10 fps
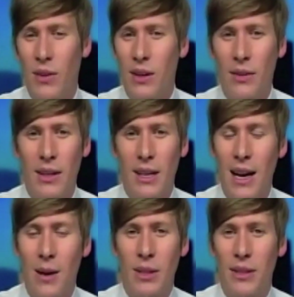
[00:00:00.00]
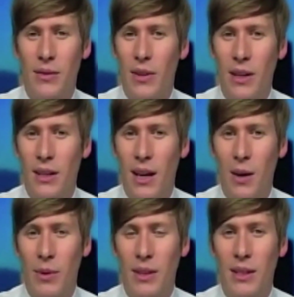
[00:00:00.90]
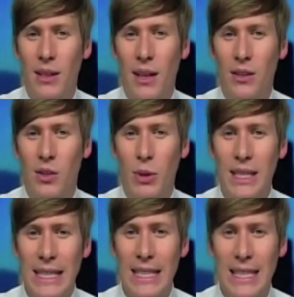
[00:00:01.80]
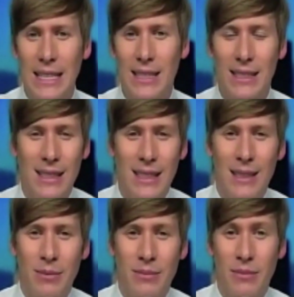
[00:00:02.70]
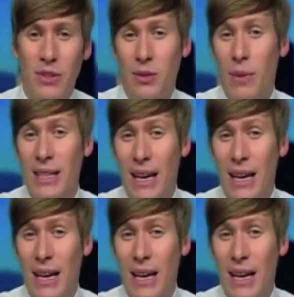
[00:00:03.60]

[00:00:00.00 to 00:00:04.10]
very, very common. It's very common that LGBT kids just might